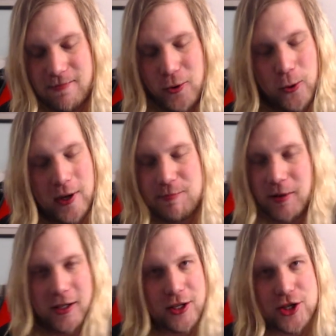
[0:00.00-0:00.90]
who else
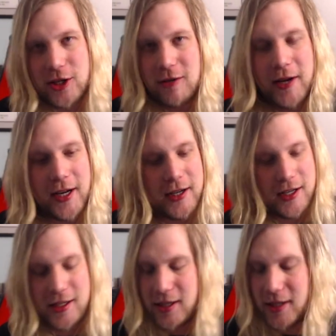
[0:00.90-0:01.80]
but Clutcher, man?
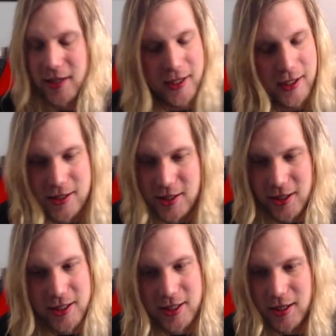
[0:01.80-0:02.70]
Eh, he's
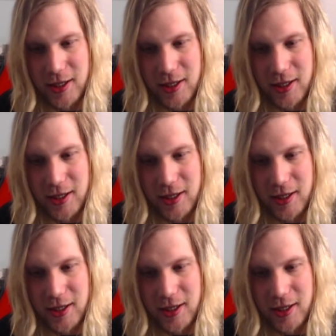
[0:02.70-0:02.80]
just